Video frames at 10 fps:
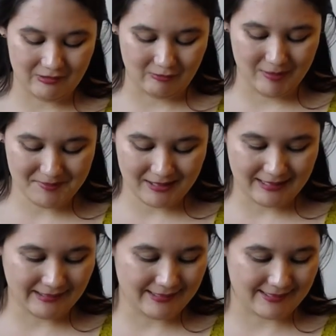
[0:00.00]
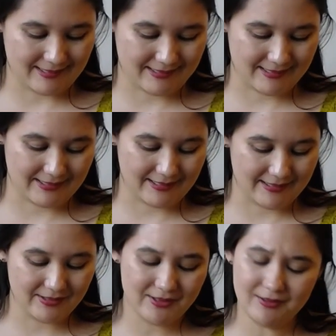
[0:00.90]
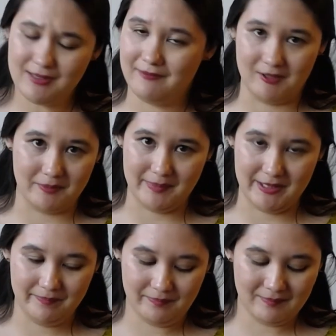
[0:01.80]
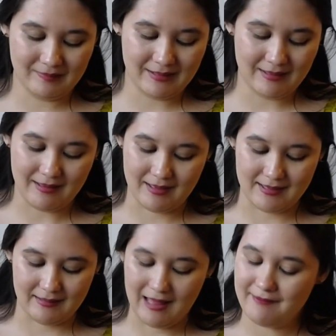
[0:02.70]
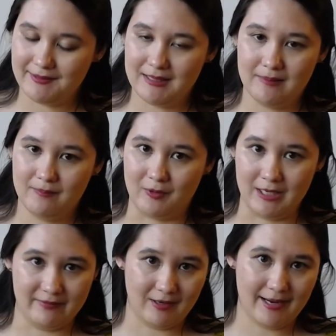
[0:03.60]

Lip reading: whims and inconsistencies do divert me, and I laugh at them whenever I